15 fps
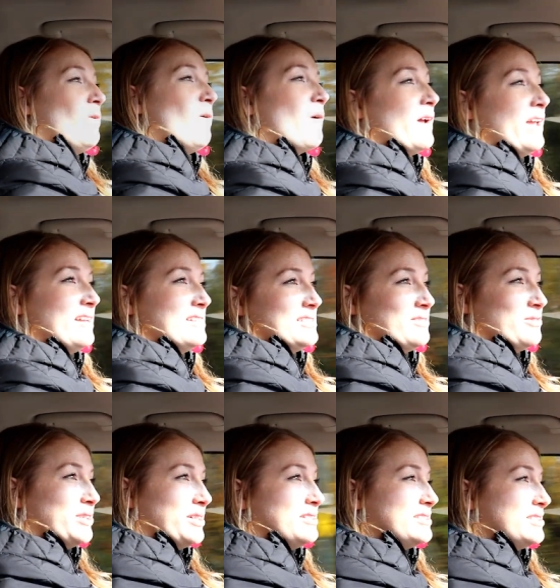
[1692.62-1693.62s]
oriented
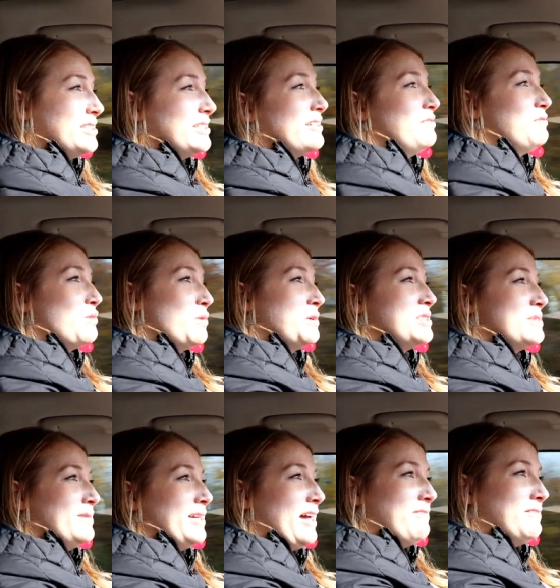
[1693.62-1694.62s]
realtor, of course,
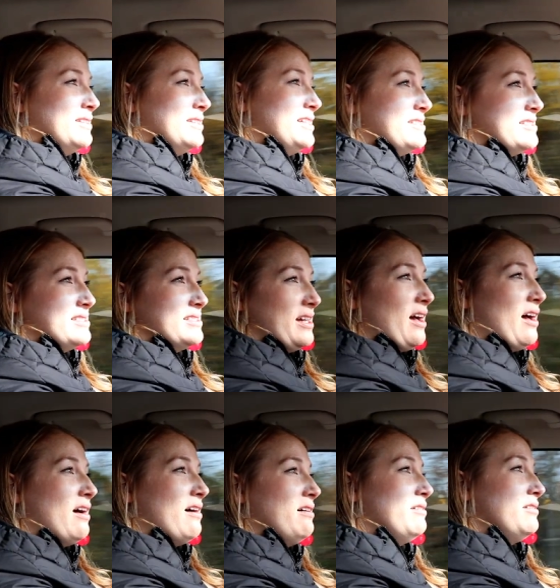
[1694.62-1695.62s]
we have a list
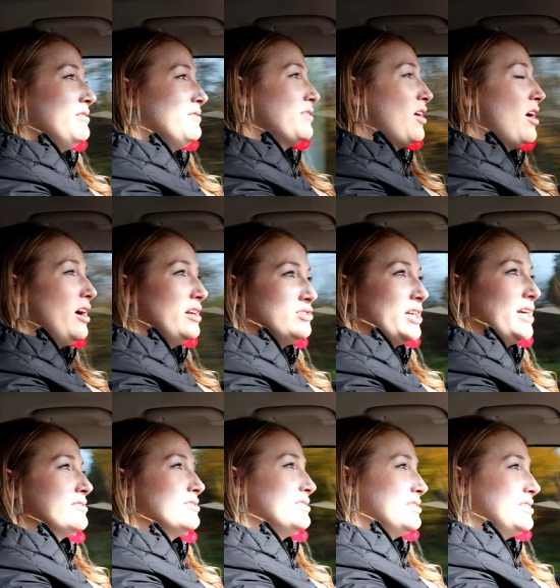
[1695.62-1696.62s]
of
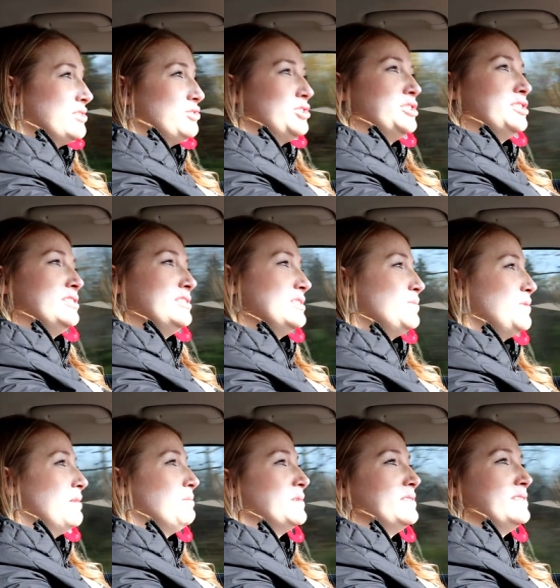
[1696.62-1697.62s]
contractors, electricians,
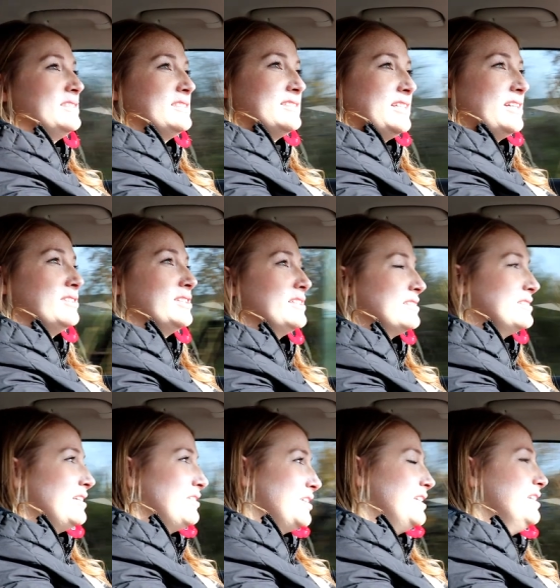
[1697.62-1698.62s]
plumbers, etc.,
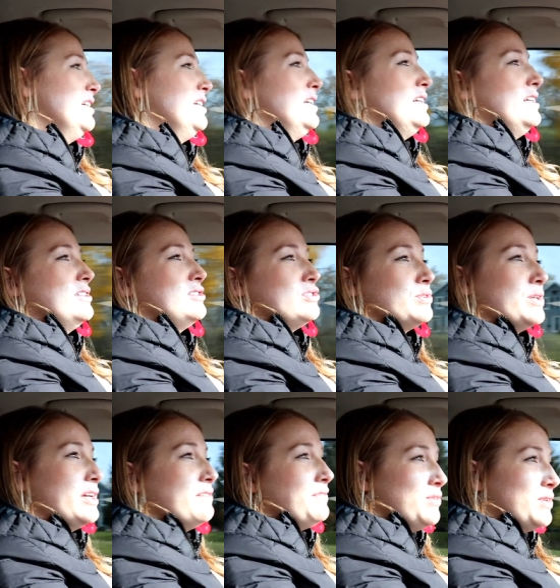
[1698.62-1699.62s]
etc. So
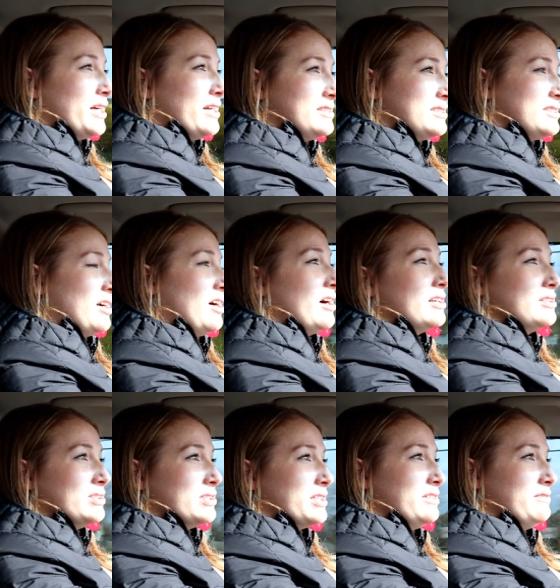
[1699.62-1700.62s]
if you guys are
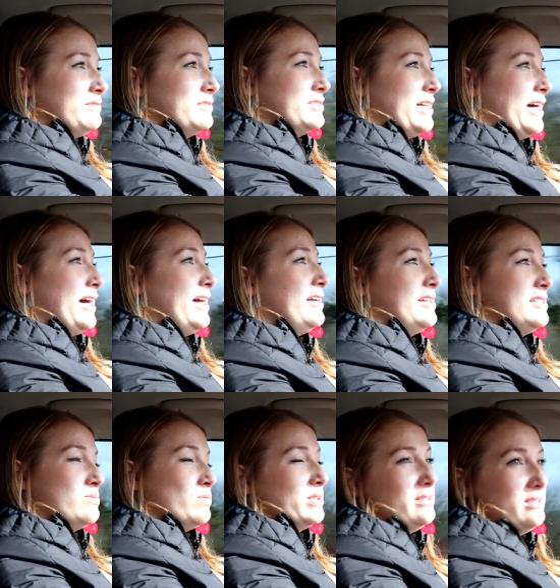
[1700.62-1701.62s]
looking for that,
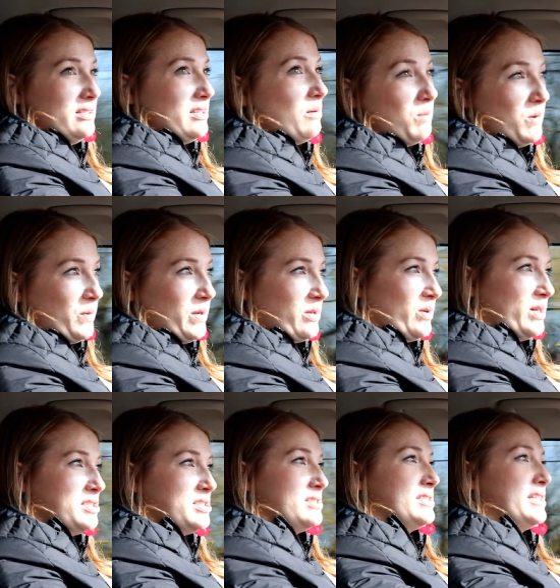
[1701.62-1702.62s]
it's one of the number one
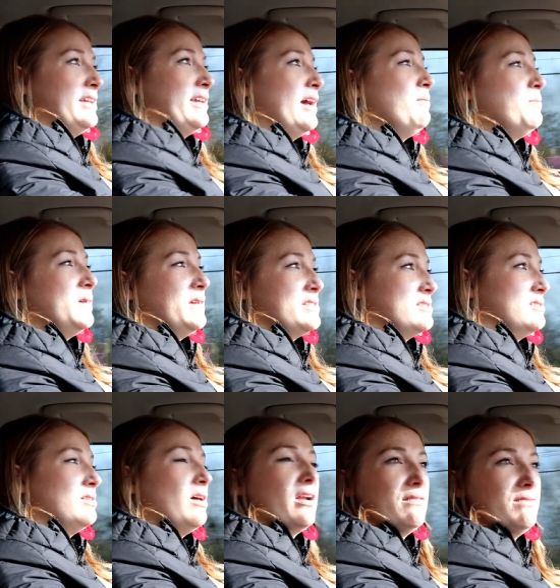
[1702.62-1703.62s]
questions I get because a
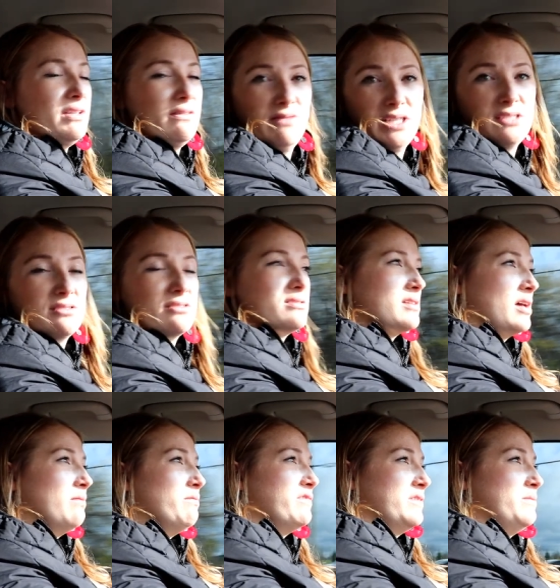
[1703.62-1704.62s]
lot of the investors
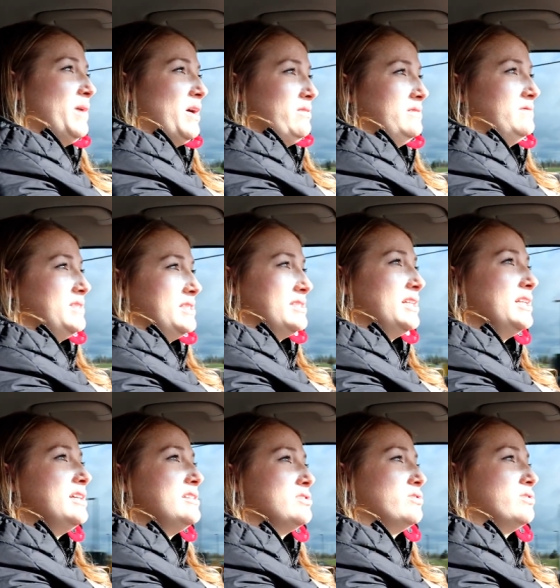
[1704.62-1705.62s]
come from out of the
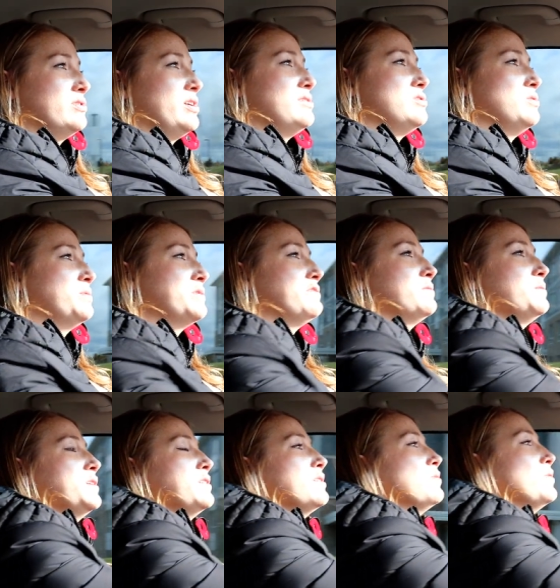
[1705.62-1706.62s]
city, so they're not super
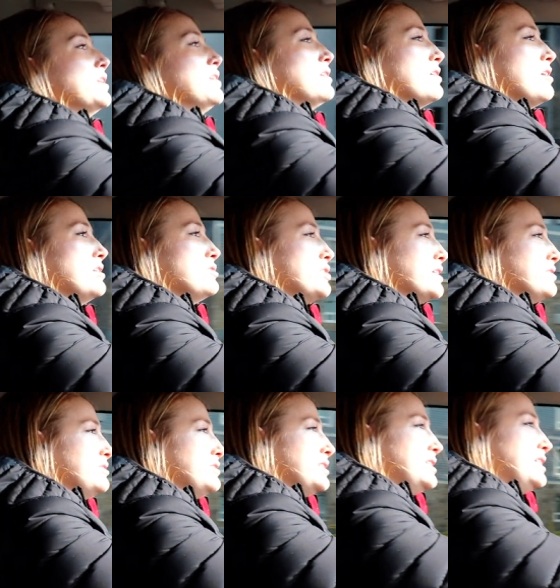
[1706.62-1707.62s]
familiar with the
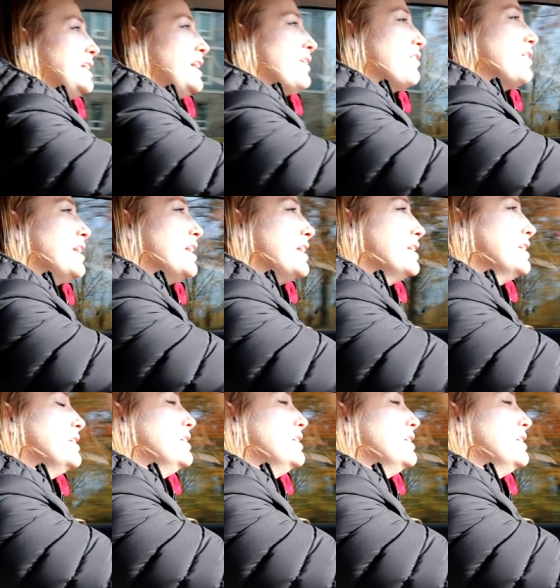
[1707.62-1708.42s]
contractors in the area.